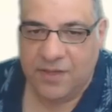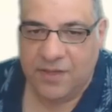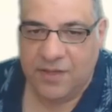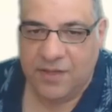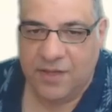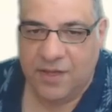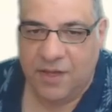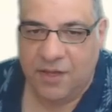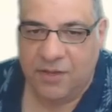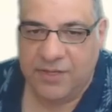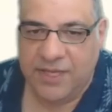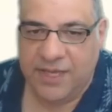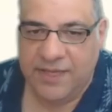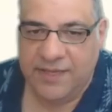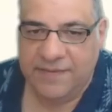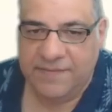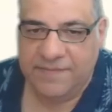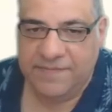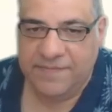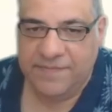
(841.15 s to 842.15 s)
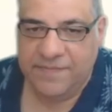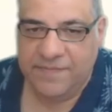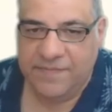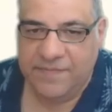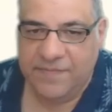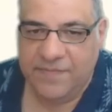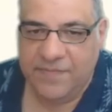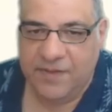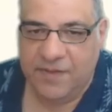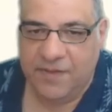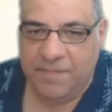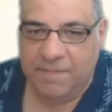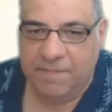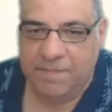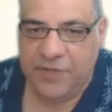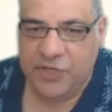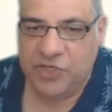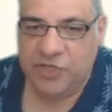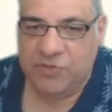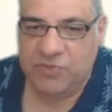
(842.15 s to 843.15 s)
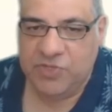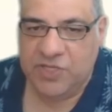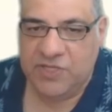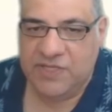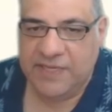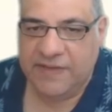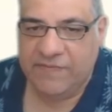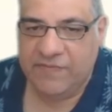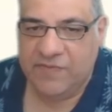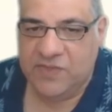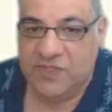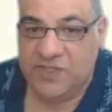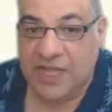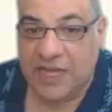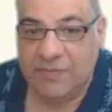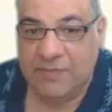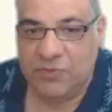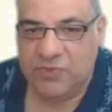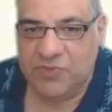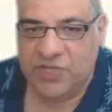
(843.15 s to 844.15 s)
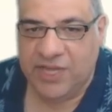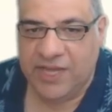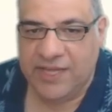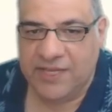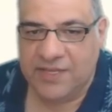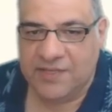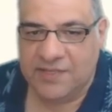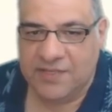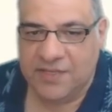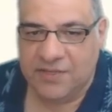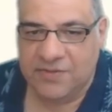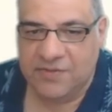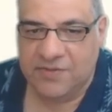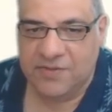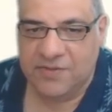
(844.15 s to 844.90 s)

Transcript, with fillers: Okay, bishop g7, double check, so